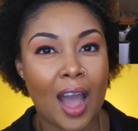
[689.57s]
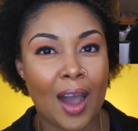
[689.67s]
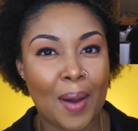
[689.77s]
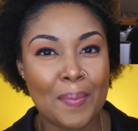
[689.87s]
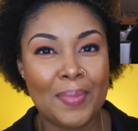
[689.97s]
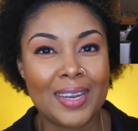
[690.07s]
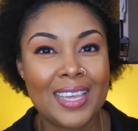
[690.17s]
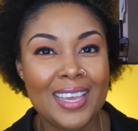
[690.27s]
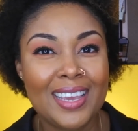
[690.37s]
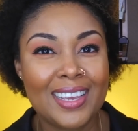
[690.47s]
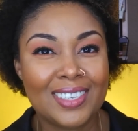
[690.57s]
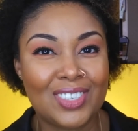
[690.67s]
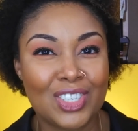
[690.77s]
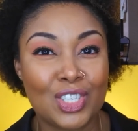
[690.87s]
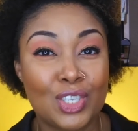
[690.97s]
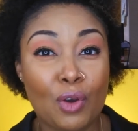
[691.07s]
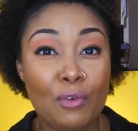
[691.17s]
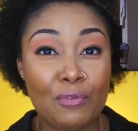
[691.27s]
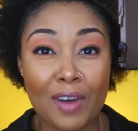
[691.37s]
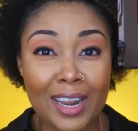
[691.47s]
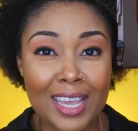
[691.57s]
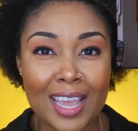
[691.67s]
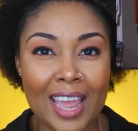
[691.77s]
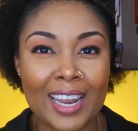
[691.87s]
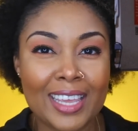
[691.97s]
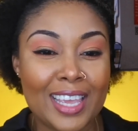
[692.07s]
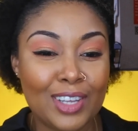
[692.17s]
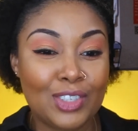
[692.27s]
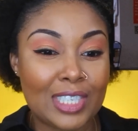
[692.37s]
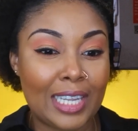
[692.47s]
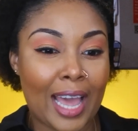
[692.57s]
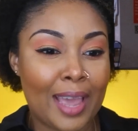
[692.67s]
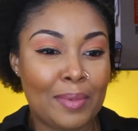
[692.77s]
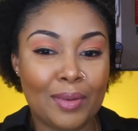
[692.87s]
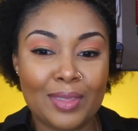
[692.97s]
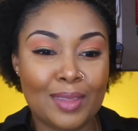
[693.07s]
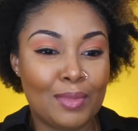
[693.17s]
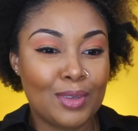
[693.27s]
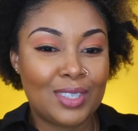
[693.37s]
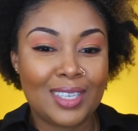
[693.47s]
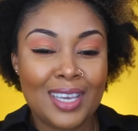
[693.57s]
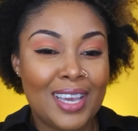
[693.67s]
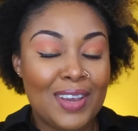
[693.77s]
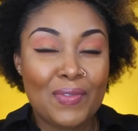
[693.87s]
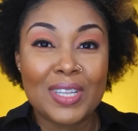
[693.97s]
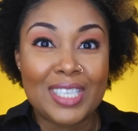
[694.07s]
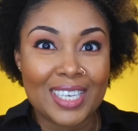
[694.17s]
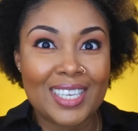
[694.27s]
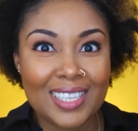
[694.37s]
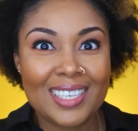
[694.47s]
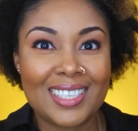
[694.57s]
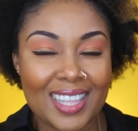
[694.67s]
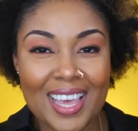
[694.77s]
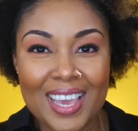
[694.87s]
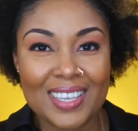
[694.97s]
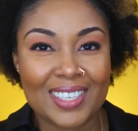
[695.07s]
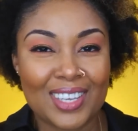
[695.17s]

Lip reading: But he is just so funny, and like, he'll just lie about the most ridiculous things.